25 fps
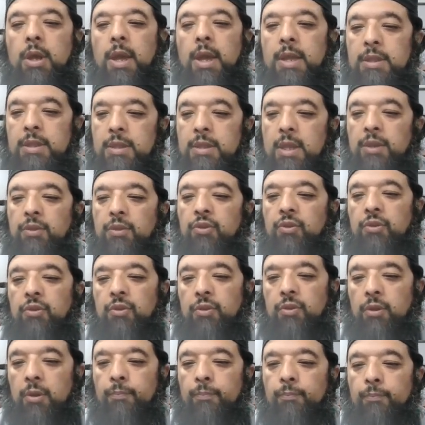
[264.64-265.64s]
in
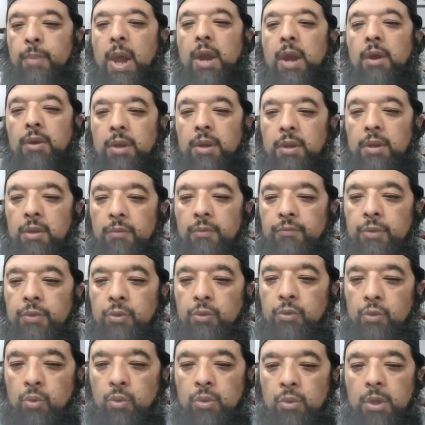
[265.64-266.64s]
this pairing of
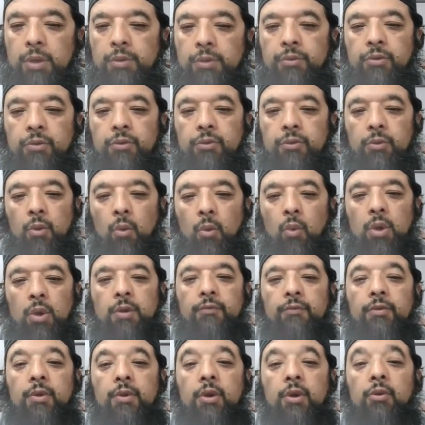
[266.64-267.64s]
the surahs, one
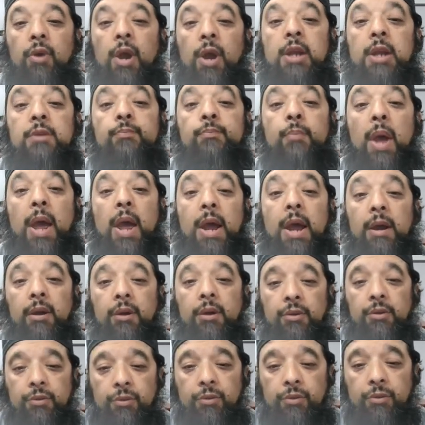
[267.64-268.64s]
of the great
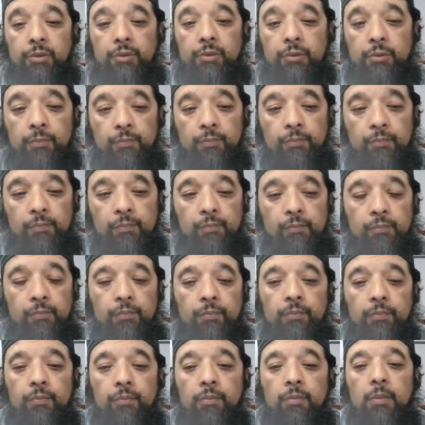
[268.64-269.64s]
pairs
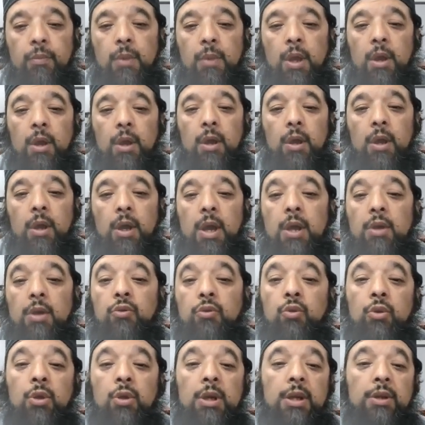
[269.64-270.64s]

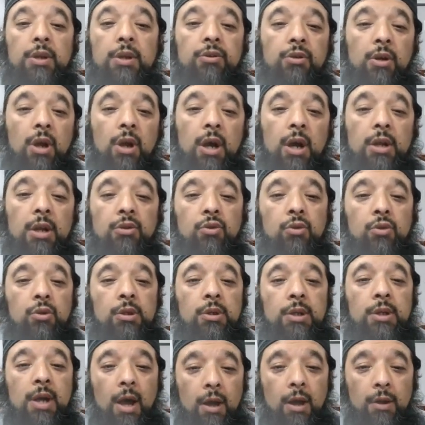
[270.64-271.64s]
is Surah Al-Isra and
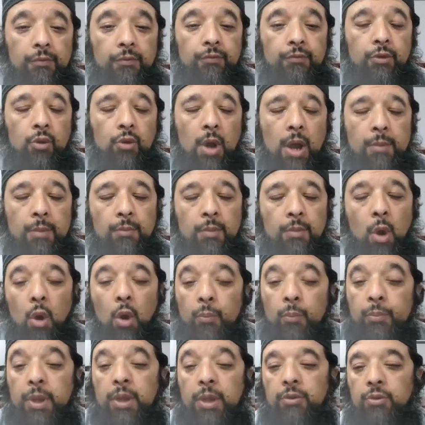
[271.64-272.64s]
Surah Al-Kahf. So I'm
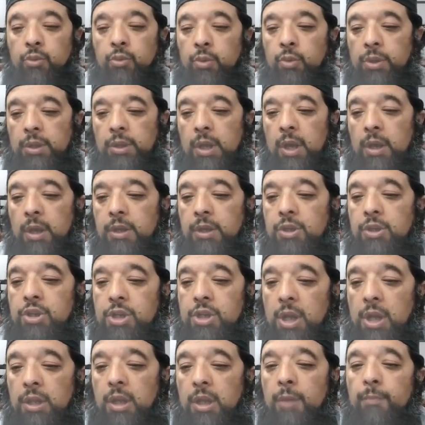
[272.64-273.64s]
hoping to Allah,
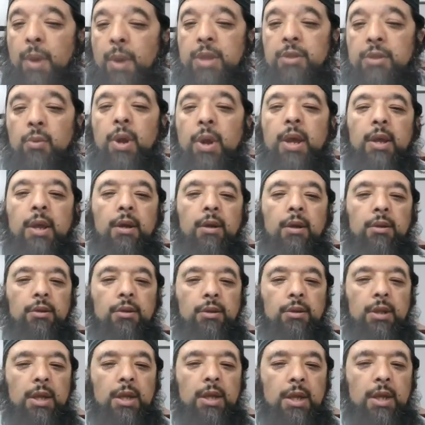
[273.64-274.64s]
inshallah. By the way,
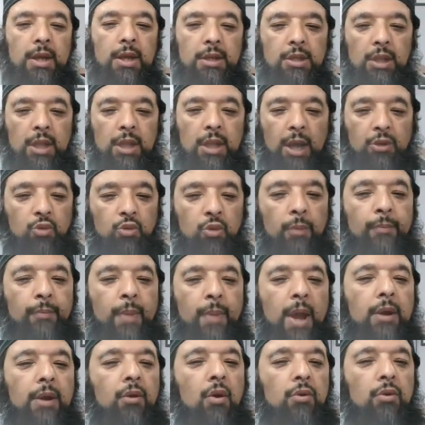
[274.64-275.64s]
the intellectual
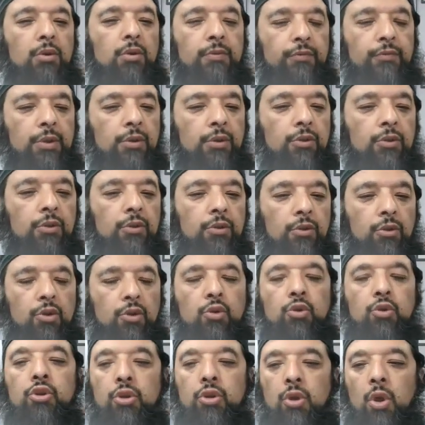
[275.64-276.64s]
background of this,
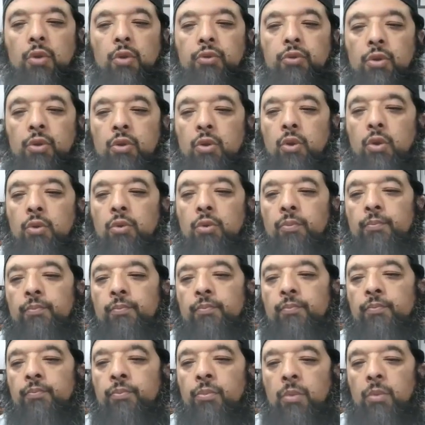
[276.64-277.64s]
you should also
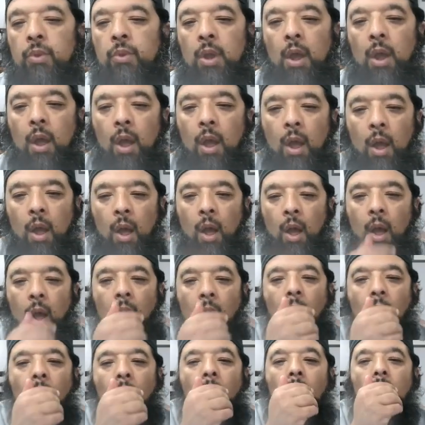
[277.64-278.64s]

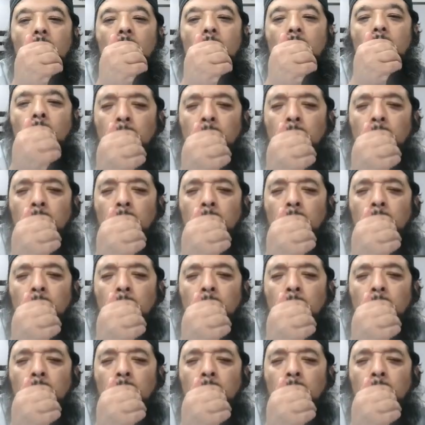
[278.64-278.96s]
know.